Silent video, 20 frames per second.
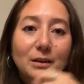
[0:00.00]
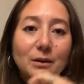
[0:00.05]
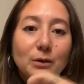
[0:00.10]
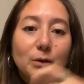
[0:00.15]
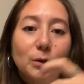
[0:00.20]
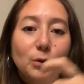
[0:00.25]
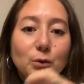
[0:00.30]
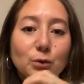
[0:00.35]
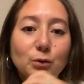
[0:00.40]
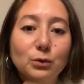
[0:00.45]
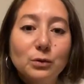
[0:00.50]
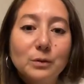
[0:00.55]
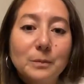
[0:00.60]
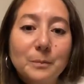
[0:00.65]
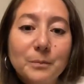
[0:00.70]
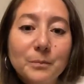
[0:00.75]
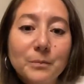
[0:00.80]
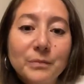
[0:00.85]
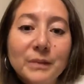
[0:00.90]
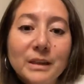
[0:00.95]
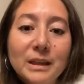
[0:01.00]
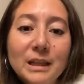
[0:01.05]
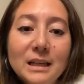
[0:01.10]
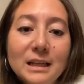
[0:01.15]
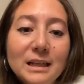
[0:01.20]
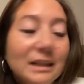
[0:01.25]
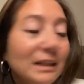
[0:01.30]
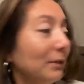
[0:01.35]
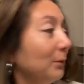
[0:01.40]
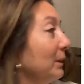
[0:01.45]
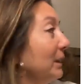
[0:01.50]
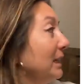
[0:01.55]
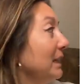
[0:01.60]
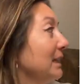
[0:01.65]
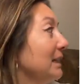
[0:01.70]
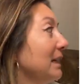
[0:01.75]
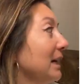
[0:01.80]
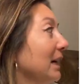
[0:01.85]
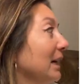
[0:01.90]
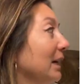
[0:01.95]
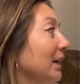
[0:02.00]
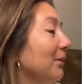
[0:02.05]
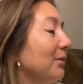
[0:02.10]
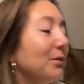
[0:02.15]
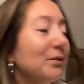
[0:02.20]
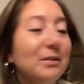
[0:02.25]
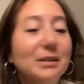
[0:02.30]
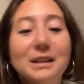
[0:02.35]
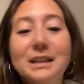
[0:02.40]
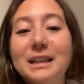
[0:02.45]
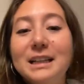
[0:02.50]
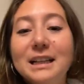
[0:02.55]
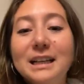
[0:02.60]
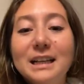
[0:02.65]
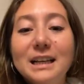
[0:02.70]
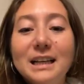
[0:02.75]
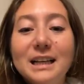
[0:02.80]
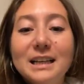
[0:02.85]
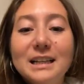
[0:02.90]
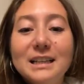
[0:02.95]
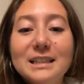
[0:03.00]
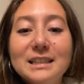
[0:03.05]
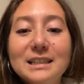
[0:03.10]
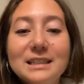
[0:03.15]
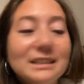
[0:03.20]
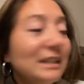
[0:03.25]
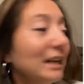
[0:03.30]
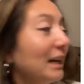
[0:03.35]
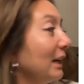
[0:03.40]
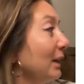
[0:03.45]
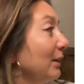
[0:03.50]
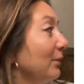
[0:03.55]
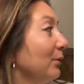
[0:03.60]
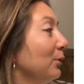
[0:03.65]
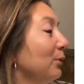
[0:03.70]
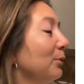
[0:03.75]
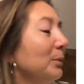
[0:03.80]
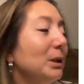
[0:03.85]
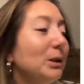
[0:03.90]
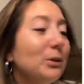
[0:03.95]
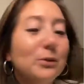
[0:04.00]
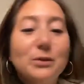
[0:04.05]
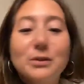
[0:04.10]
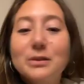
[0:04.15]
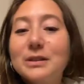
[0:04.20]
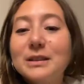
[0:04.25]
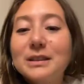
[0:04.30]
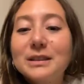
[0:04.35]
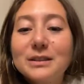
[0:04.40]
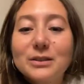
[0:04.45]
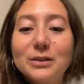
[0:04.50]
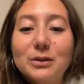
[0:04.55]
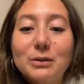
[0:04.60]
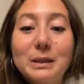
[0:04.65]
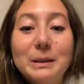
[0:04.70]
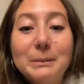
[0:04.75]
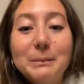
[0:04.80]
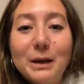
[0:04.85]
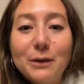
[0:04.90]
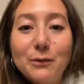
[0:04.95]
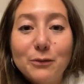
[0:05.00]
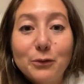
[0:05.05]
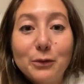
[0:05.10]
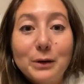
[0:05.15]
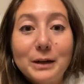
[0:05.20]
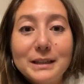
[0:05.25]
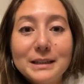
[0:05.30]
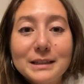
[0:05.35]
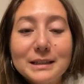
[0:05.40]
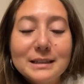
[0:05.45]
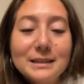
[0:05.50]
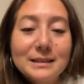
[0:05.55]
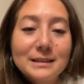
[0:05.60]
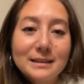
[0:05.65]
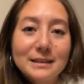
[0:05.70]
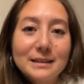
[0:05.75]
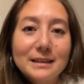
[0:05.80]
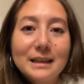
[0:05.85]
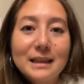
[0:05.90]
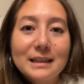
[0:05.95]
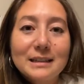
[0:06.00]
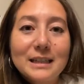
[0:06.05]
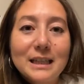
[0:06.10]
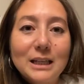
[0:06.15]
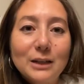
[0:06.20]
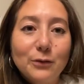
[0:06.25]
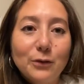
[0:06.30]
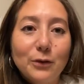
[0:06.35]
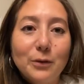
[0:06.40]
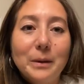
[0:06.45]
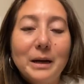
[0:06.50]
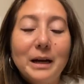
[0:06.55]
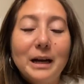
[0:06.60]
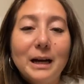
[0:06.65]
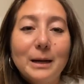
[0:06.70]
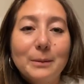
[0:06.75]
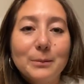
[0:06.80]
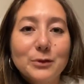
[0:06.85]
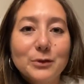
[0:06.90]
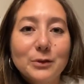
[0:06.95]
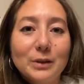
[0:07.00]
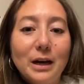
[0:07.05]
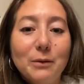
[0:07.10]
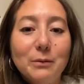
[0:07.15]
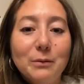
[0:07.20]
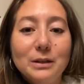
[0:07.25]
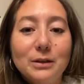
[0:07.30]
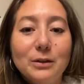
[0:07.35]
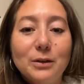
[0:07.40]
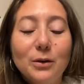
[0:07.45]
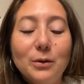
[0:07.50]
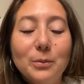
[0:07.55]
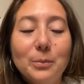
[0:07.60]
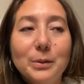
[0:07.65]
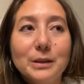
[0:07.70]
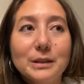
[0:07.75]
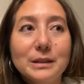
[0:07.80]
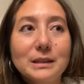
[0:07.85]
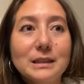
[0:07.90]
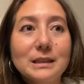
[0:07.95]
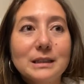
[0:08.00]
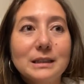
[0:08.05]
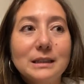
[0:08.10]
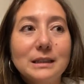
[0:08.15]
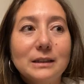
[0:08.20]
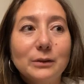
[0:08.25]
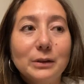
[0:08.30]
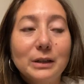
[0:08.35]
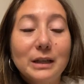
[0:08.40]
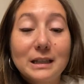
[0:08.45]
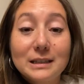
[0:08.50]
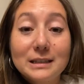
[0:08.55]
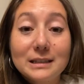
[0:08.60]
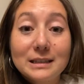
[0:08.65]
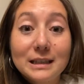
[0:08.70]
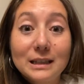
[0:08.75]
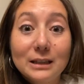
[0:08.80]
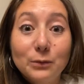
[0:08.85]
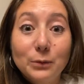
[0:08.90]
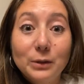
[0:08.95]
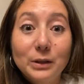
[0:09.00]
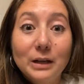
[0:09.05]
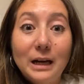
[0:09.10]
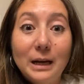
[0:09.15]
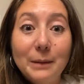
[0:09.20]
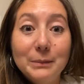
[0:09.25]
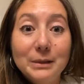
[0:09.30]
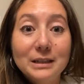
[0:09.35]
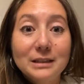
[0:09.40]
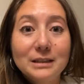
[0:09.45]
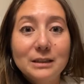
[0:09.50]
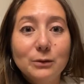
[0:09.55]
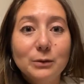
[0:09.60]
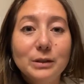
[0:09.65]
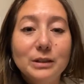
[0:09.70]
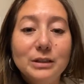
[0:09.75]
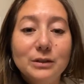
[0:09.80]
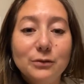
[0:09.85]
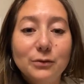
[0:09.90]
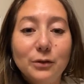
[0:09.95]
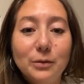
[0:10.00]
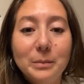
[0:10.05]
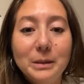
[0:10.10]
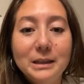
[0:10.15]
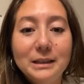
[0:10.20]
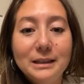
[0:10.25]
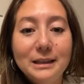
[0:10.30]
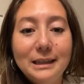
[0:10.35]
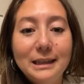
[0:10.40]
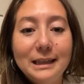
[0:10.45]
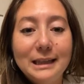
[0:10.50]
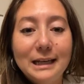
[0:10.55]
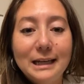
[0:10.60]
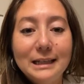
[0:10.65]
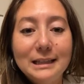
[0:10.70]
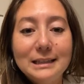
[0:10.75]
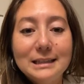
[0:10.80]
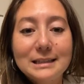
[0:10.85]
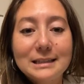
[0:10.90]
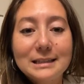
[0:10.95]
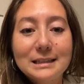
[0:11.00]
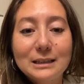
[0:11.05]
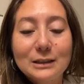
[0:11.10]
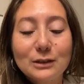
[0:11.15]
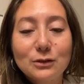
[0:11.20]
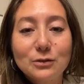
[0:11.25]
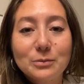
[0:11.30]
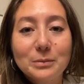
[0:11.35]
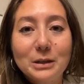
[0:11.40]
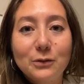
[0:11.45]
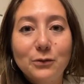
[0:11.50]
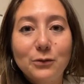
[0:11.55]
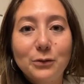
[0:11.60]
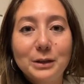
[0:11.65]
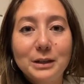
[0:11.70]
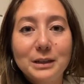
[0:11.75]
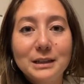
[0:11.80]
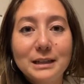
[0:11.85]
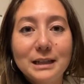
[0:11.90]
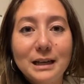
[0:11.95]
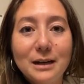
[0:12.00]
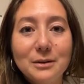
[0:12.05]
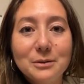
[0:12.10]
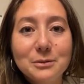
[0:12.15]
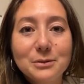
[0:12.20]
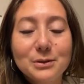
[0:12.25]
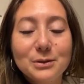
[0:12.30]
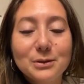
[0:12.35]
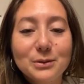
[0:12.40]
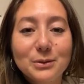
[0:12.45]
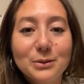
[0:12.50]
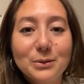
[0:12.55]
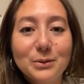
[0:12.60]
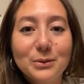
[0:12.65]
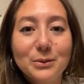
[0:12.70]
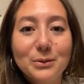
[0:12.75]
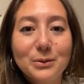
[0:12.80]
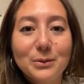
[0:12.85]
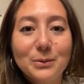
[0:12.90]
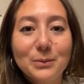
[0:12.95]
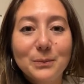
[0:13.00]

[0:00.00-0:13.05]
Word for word: cocoon oui j'arrive j'arrive une minute sorry my friend is asking for my help so i will go but so yes and we i'm getting ready for my date night thanks to my friend now so